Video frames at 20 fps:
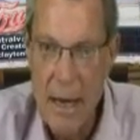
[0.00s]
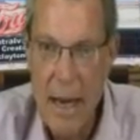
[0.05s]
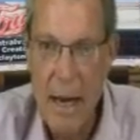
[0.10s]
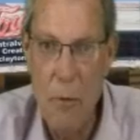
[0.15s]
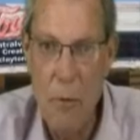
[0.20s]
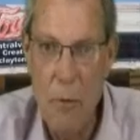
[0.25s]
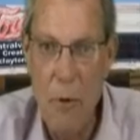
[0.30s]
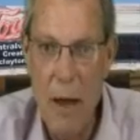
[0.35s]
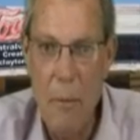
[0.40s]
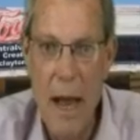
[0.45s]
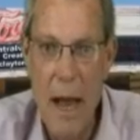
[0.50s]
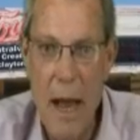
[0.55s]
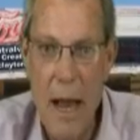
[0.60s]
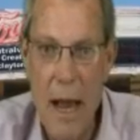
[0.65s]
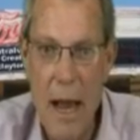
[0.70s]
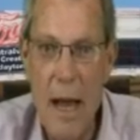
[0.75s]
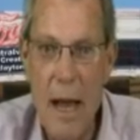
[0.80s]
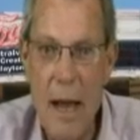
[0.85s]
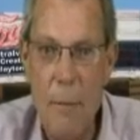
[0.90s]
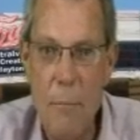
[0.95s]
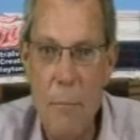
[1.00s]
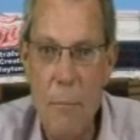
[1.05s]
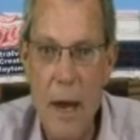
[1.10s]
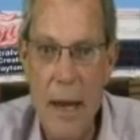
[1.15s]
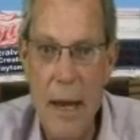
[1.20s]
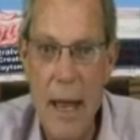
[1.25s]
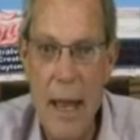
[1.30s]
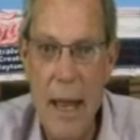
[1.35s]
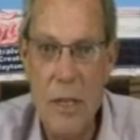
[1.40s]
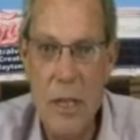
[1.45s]
Anyway,
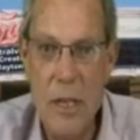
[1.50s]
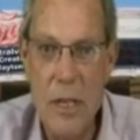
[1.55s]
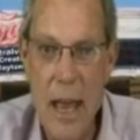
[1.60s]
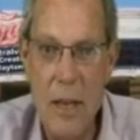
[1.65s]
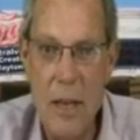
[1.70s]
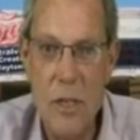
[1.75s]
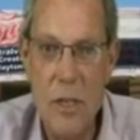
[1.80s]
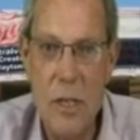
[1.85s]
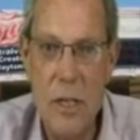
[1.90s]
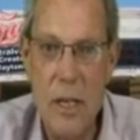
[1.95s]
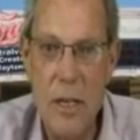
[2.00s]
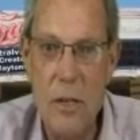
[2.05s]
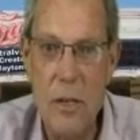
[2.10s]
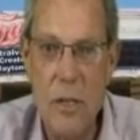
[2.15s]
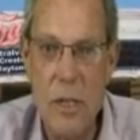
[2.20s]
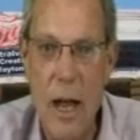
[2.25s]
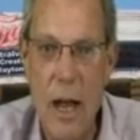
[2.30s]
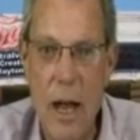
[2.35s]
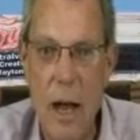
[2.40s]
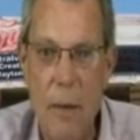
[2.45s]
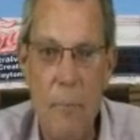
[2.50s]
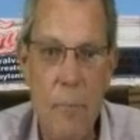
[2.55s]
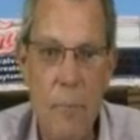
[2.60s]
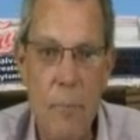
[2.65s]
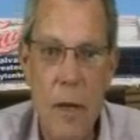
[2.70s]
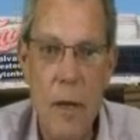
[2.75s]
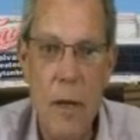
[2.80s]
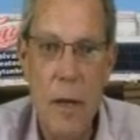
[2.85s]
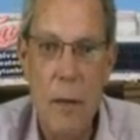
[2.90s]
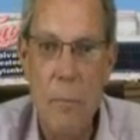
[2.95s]
my next guest is
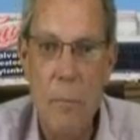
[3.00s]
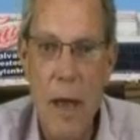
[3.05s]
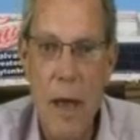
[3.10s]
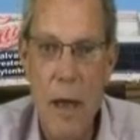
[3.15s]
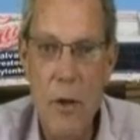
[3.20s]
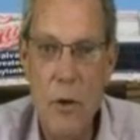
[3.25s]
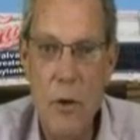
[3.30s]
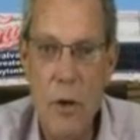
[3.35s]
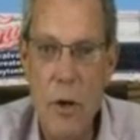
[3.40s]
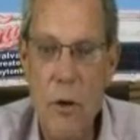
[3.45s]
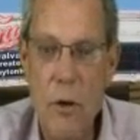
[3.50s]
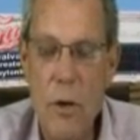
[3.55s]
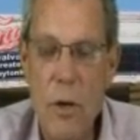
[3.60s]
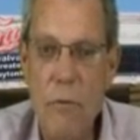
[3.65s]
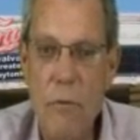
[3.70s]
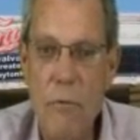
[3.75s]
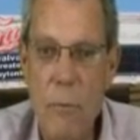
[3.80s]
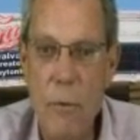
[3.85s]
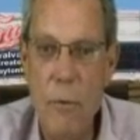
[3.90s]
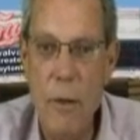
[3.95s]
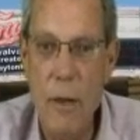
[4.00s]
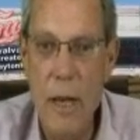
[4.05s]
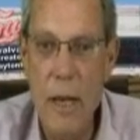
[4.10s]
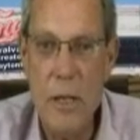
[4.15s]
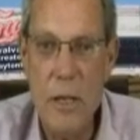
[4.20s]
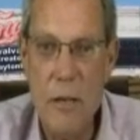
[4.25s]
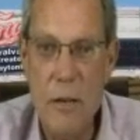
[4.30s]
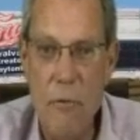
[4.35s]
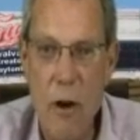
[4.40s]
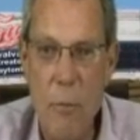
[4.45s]
Manuel Cunha from the
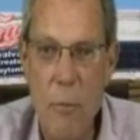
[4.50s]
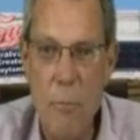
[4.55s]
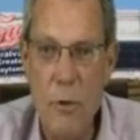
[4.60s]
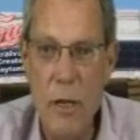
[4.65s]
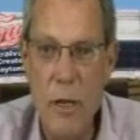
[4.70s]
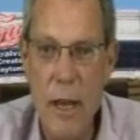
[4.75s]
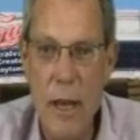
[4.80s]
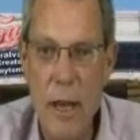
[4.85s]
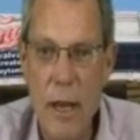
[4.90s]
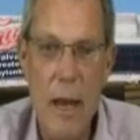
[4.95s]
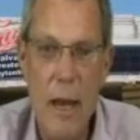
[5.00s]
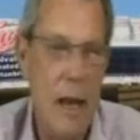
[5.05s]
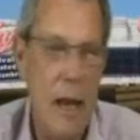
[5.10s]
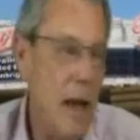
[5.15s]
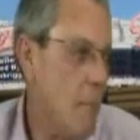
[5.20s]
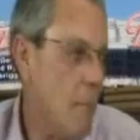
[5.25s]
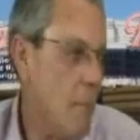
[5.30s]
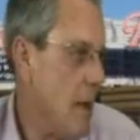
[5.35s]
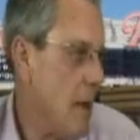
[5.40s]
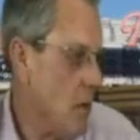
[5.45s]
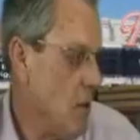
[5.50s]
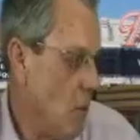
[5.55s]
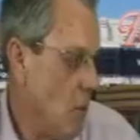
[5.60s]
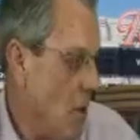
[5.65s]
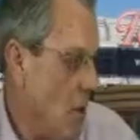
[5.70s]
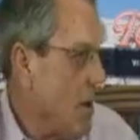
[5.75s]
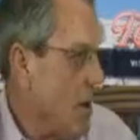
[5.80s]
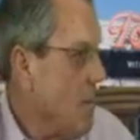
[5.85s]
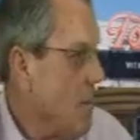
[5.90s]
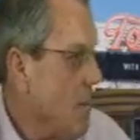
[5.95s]
Nisei Farmers League. Manuel,
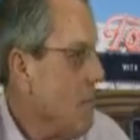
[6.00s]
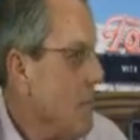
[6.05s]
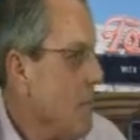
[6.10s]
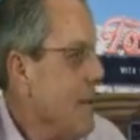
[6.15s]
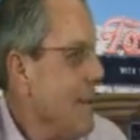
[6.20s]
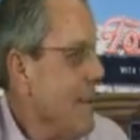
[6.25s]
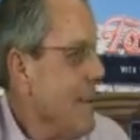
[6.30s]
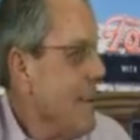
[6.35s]
welcome.